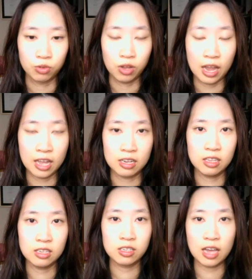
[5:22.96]
and
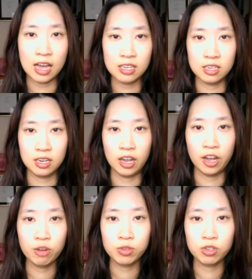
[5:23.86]
this acid
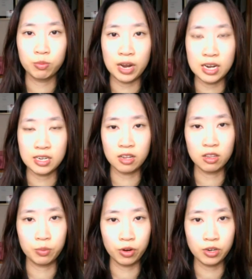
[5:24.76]
helps to break down
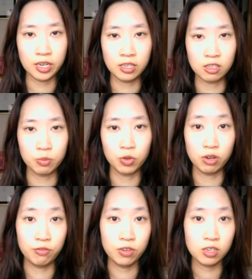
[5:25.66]
the proteins more
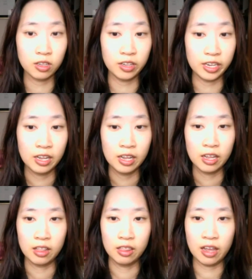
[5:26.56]
efficiently
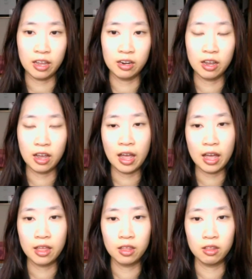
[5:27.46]
than
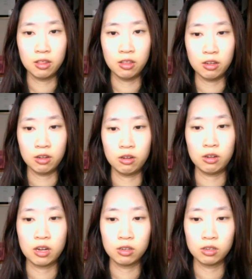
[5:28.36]
the
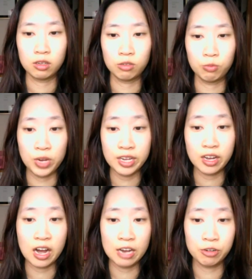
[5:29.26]
weak
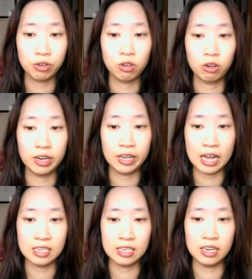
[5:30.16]
hydrochloric
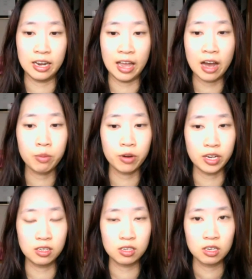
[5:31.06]
acid in our
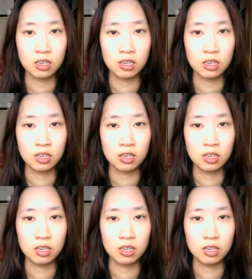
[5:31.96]
bodies.